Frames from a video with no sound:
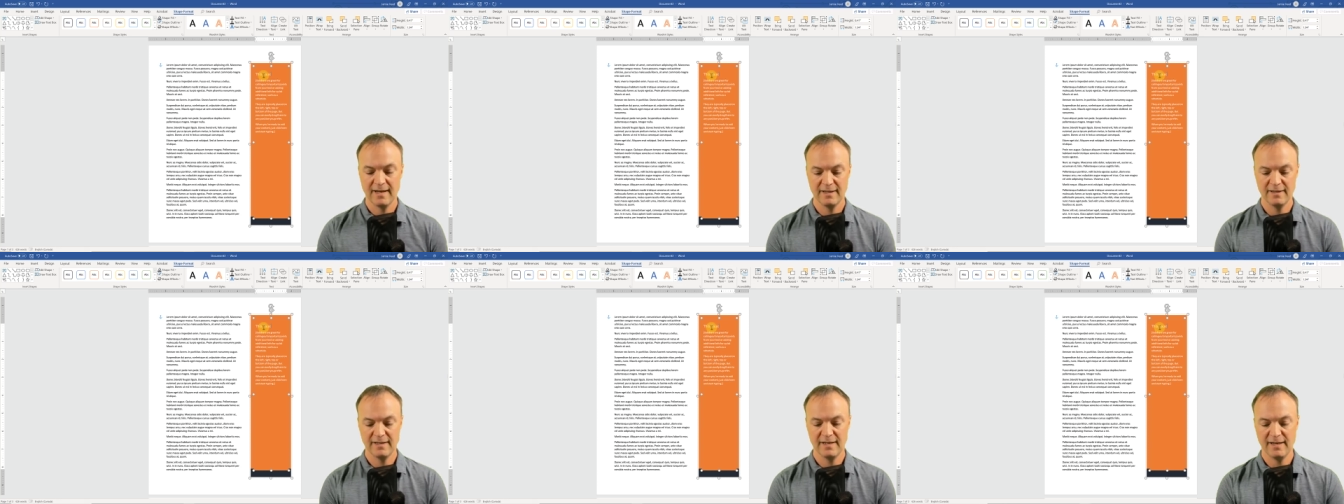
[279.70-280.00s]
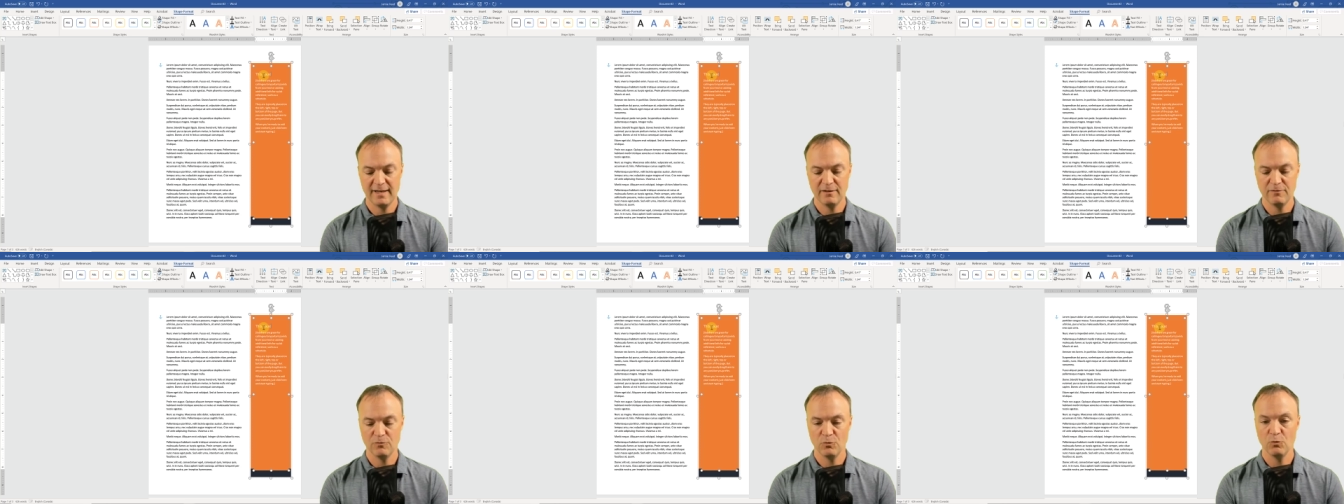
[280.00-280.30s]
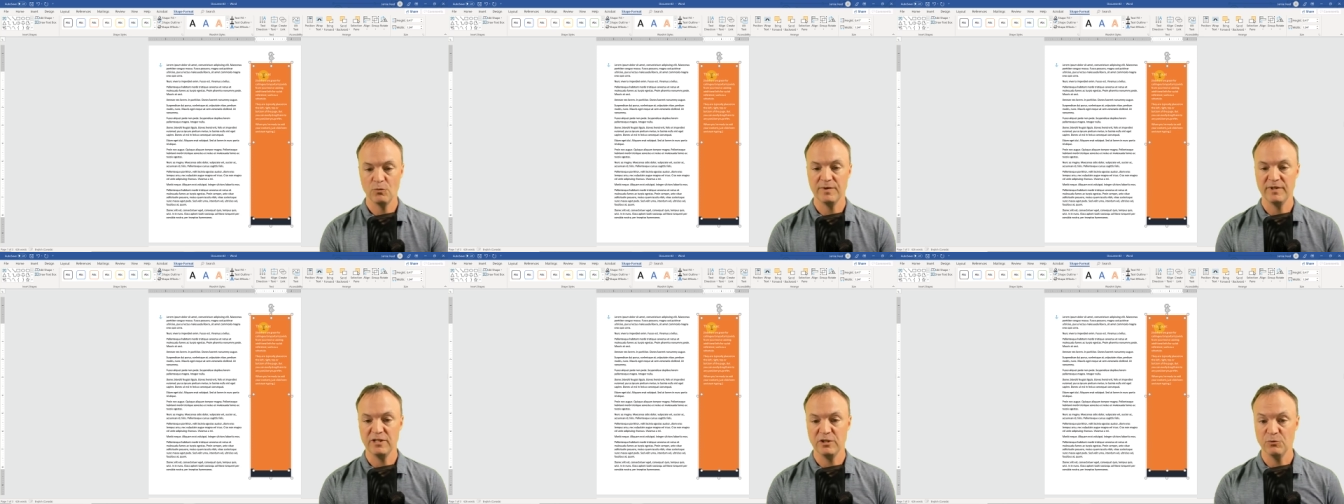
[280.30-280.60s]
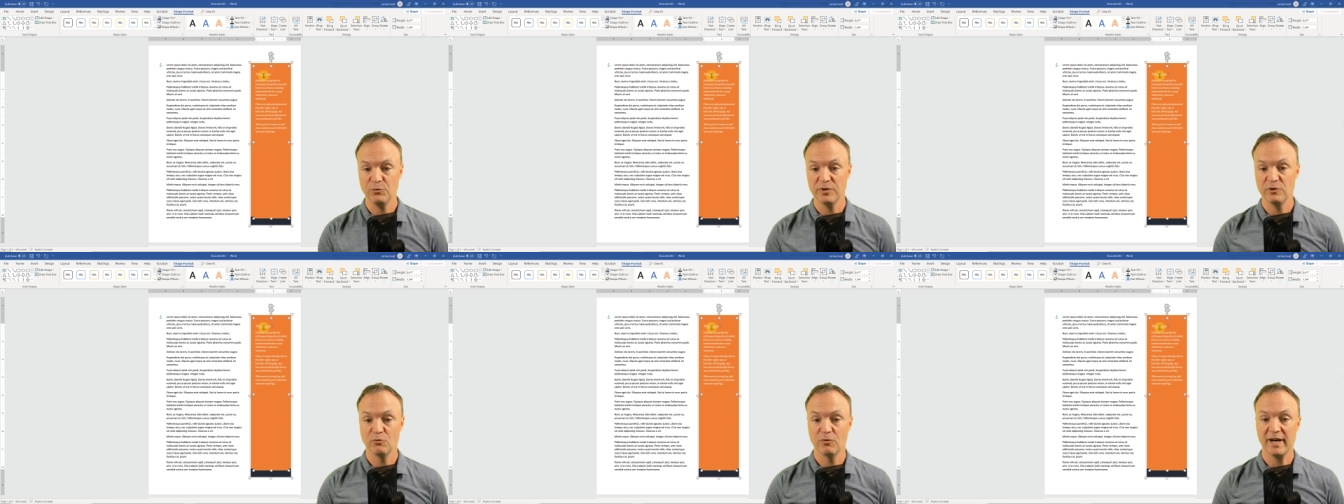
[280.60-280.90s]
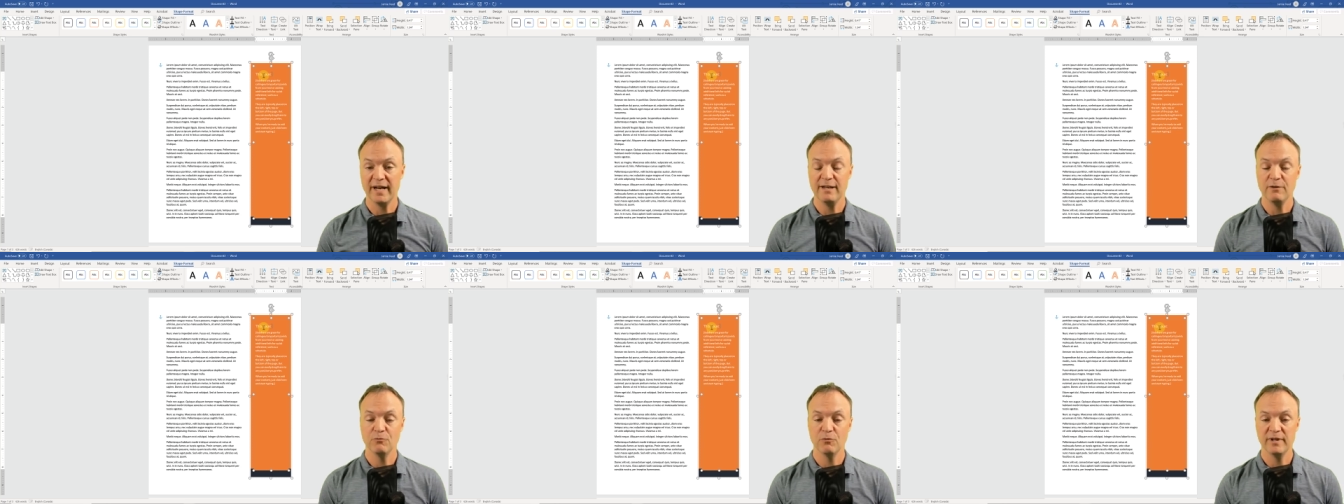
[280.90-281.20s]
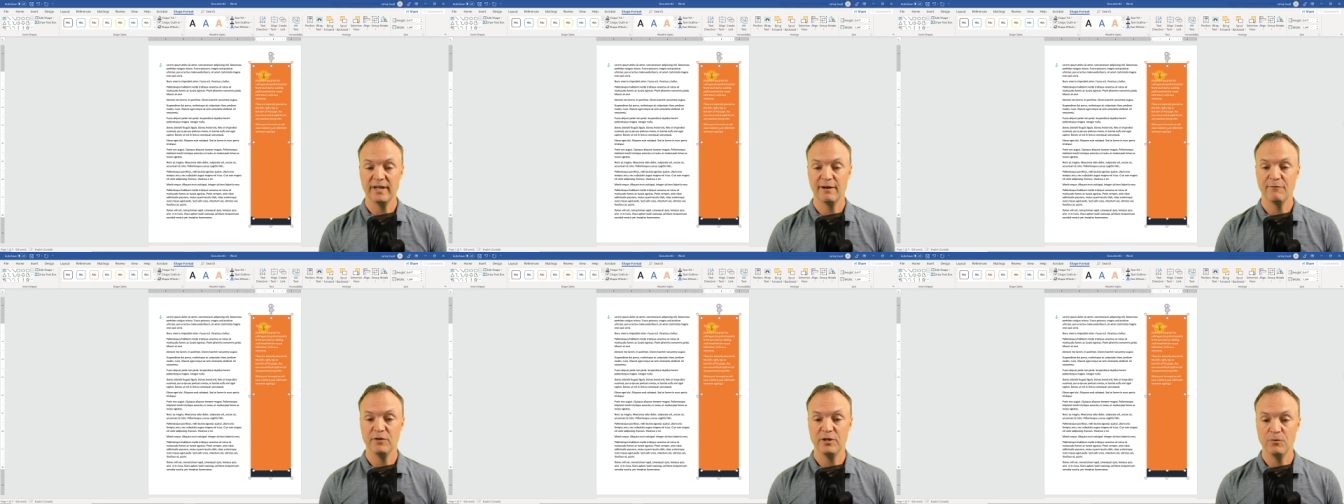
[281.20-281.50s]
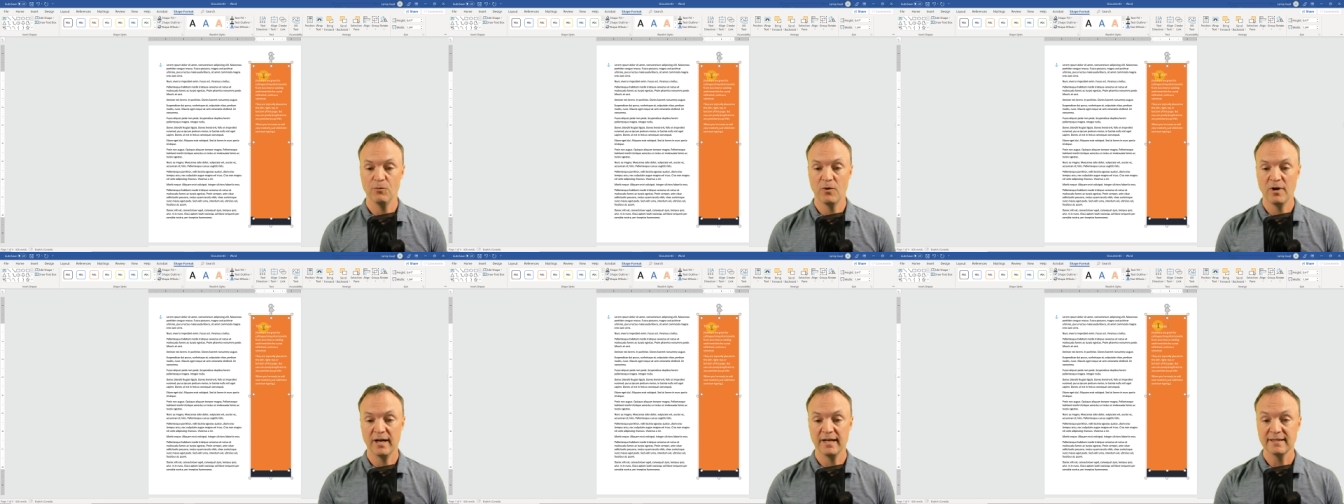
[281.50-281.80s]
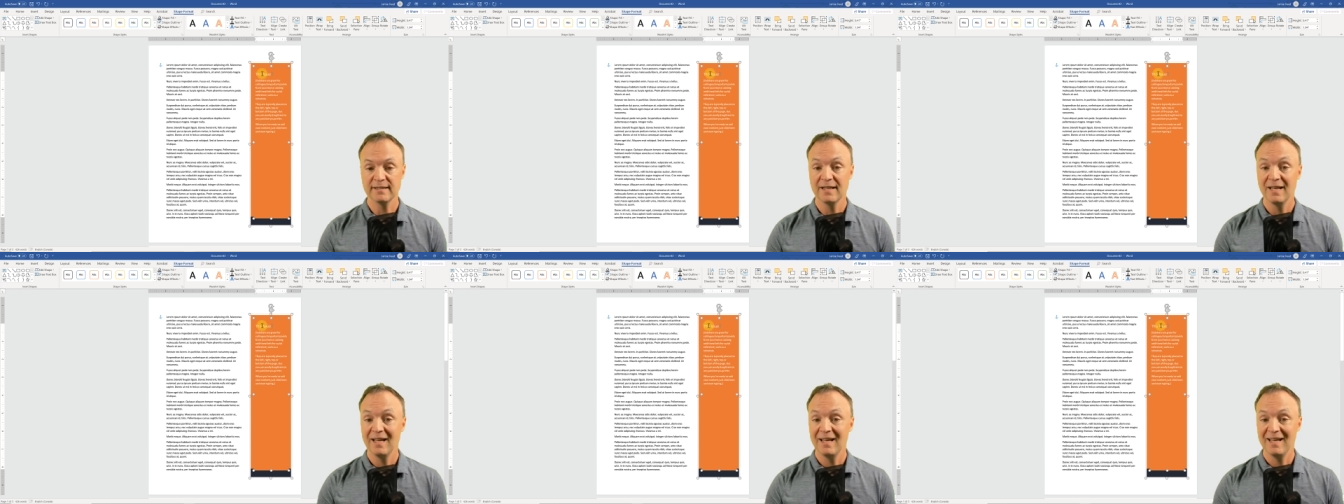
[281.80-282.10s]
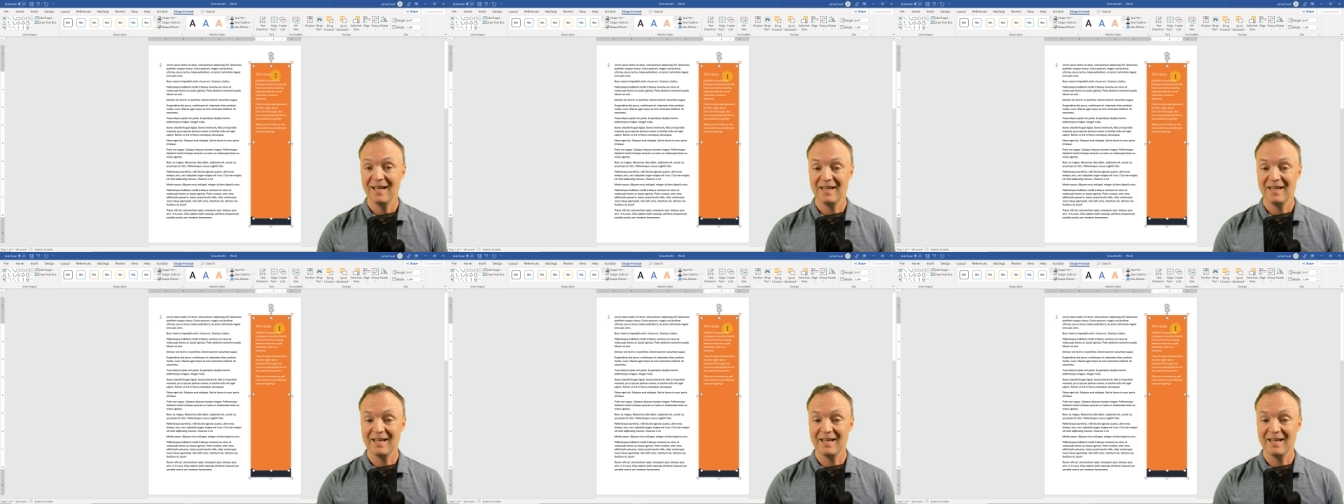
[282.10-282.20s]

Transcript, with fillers: and then you would write whatever you want.